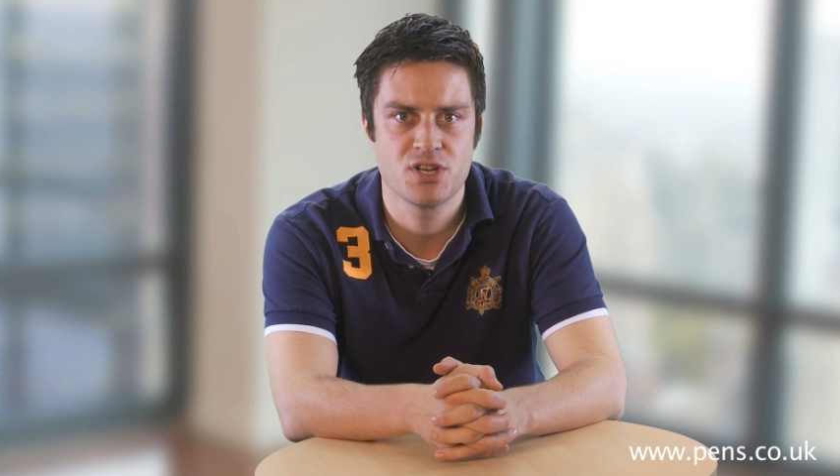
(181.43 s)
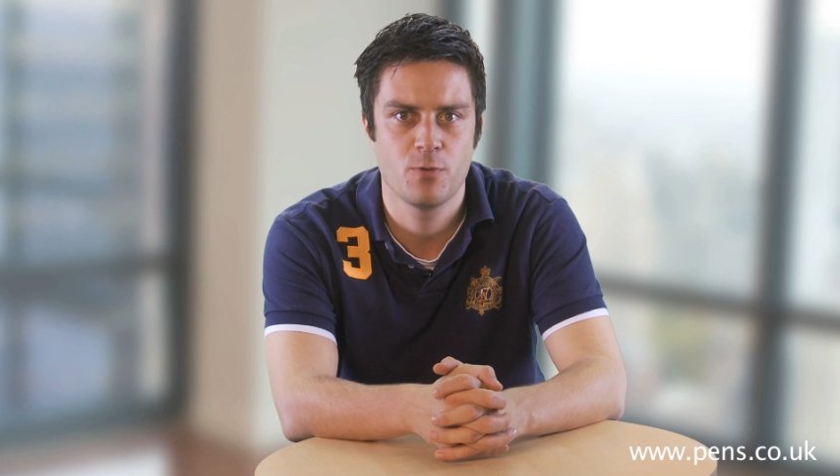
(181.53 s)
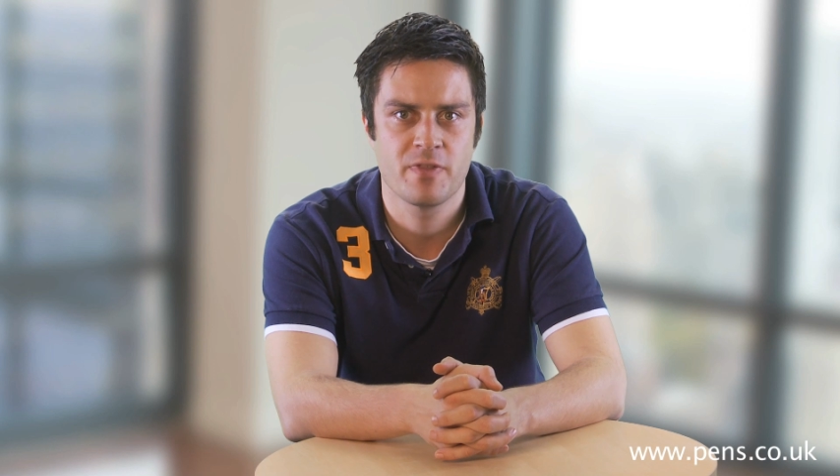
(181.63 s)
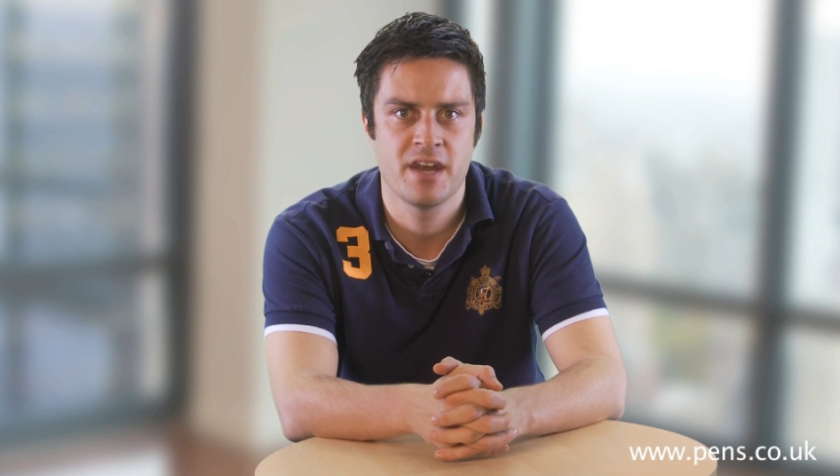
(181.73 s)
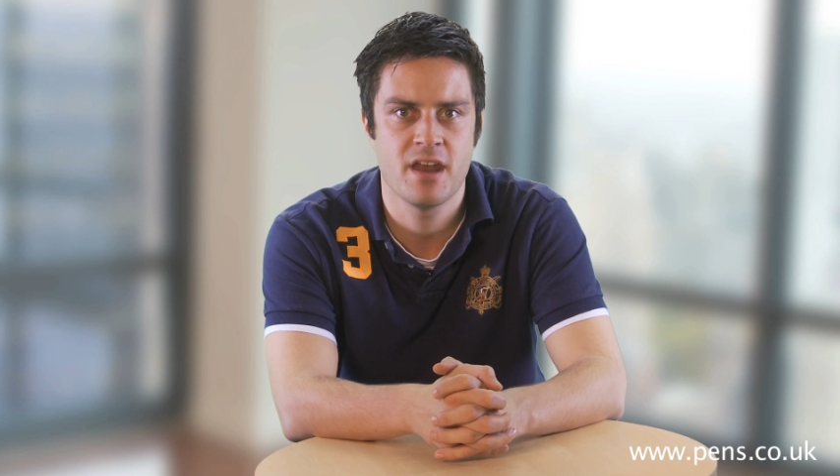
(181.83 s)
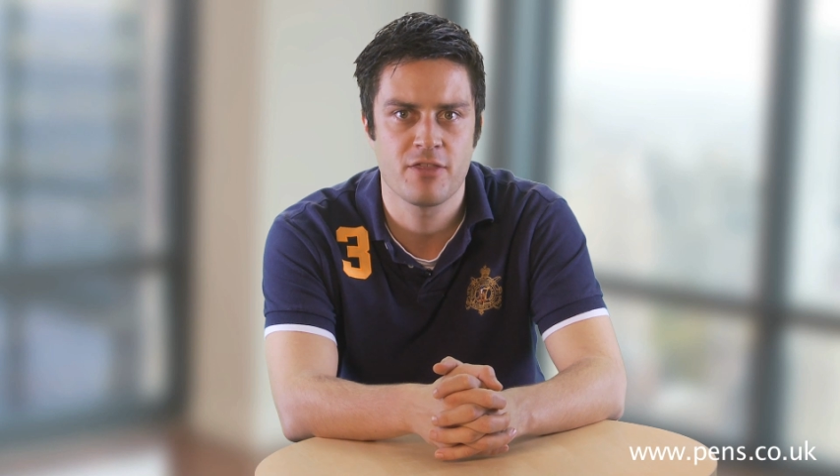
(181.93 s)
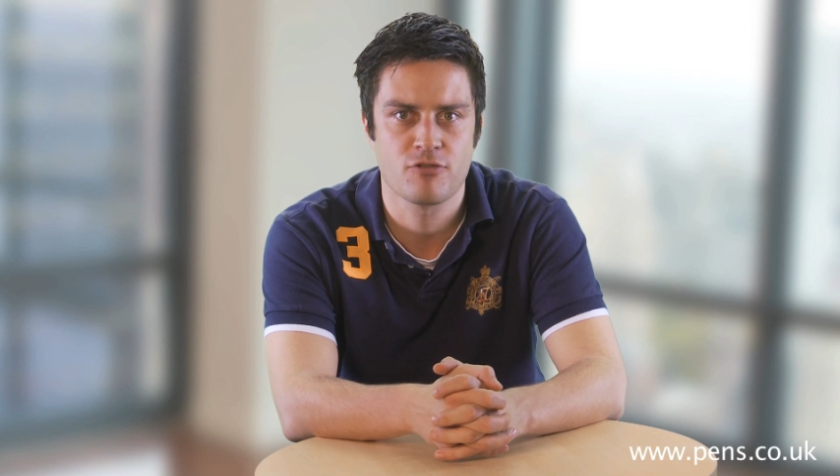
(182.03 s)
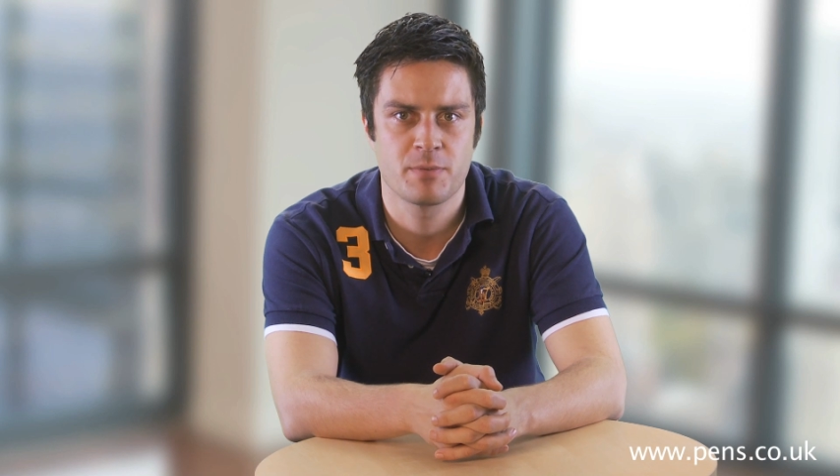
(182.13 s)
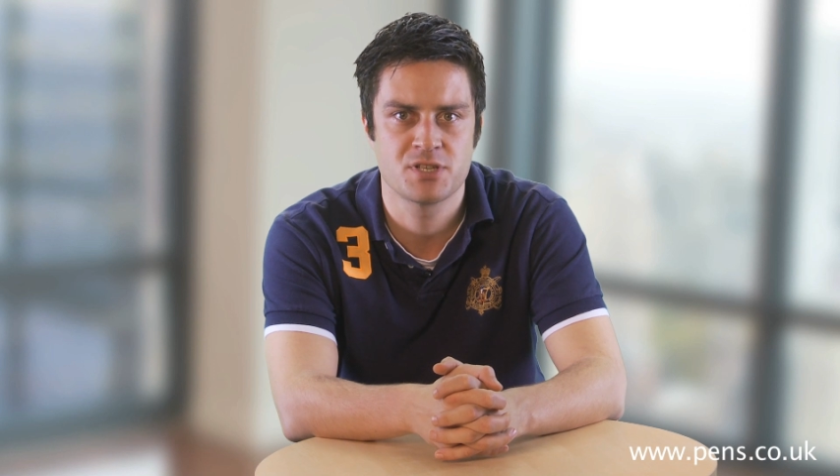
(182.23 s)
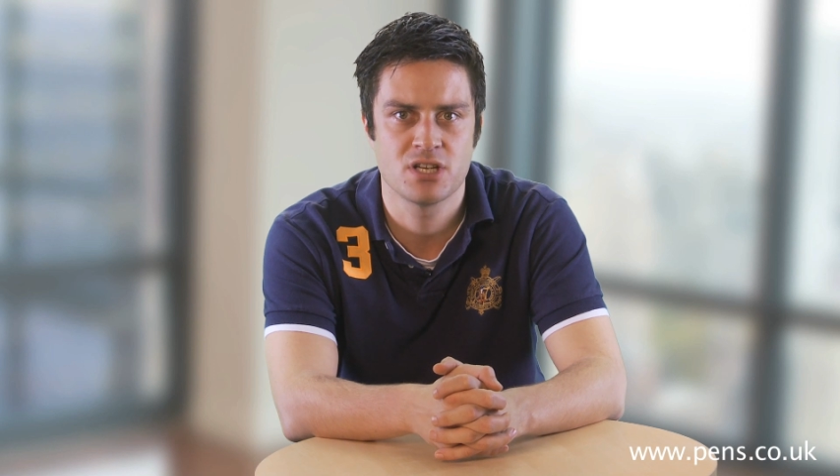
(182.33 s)
you with another
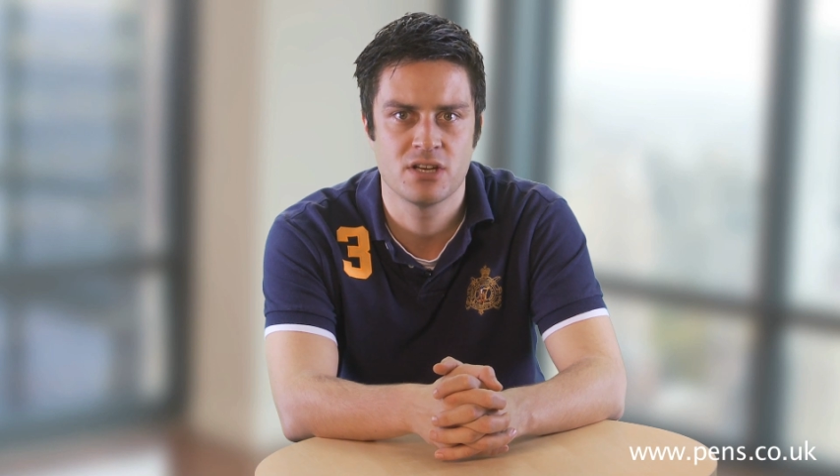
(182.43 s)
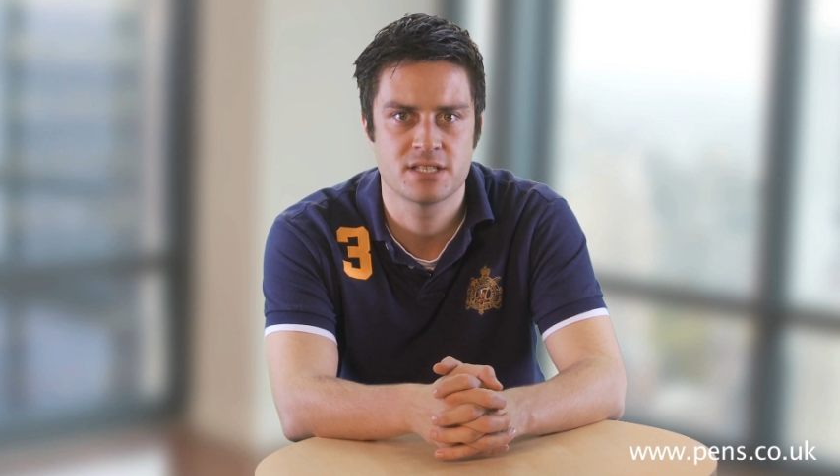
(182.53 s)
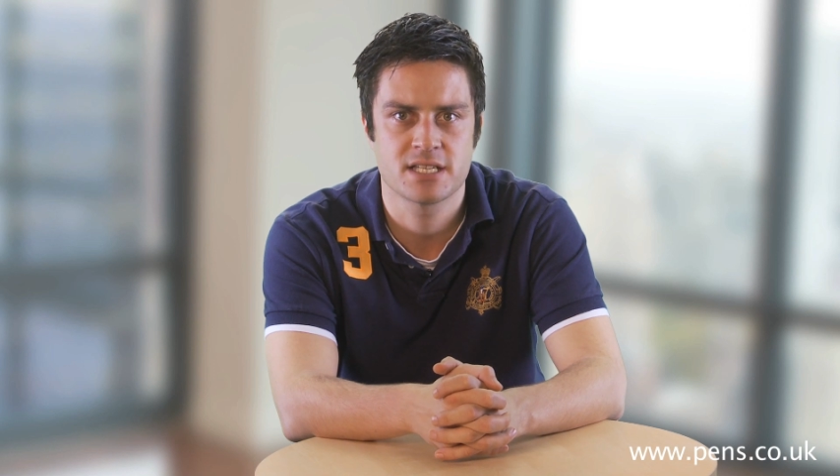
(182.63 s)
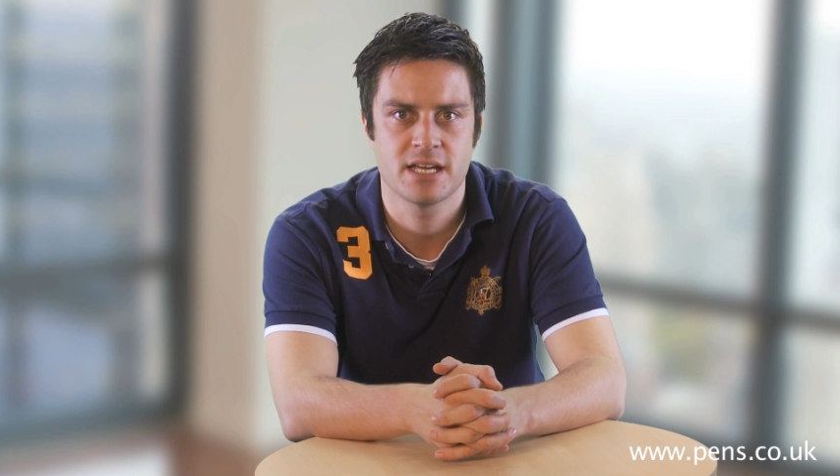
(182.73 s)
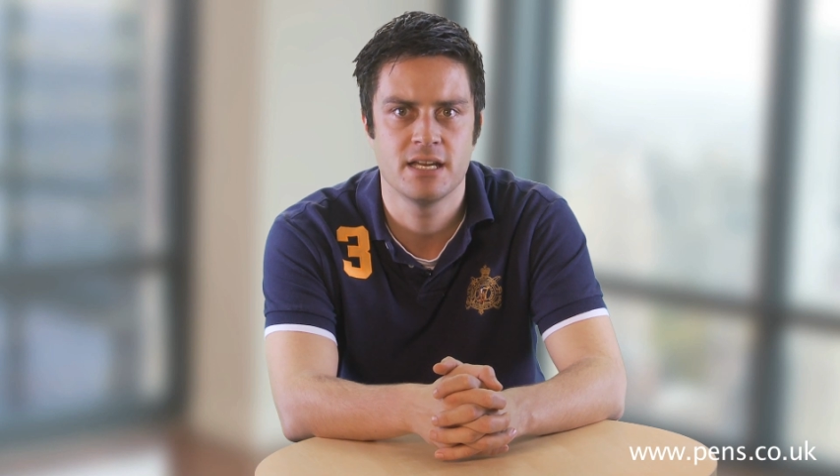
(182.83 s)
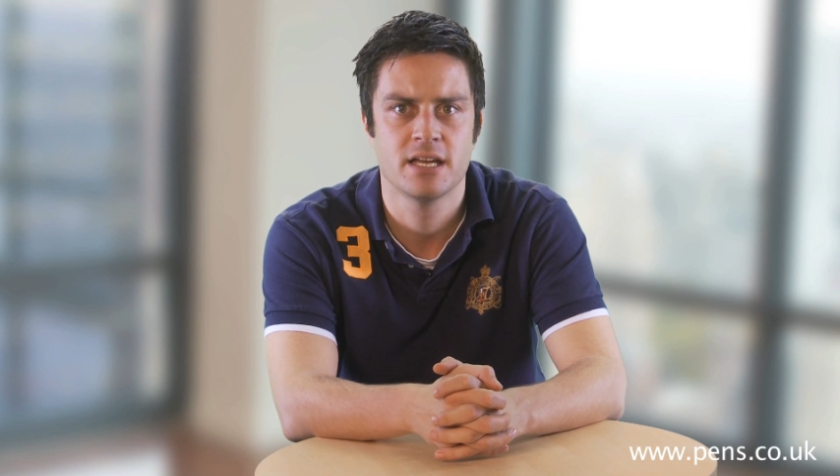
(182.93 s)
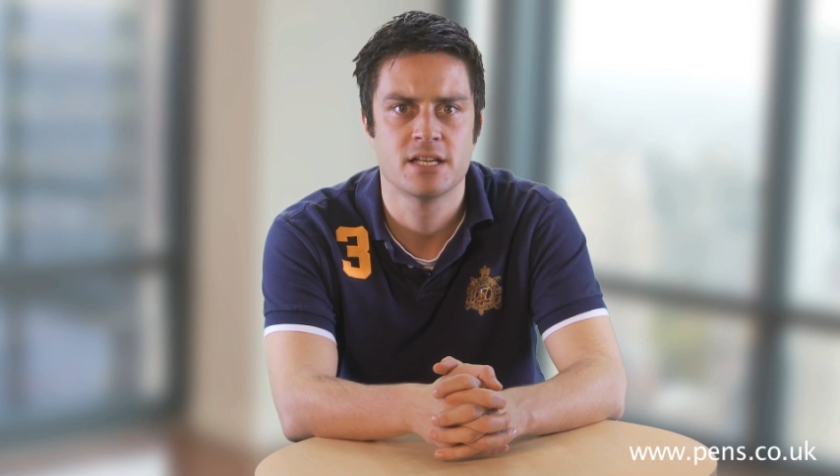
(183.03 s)
opportunity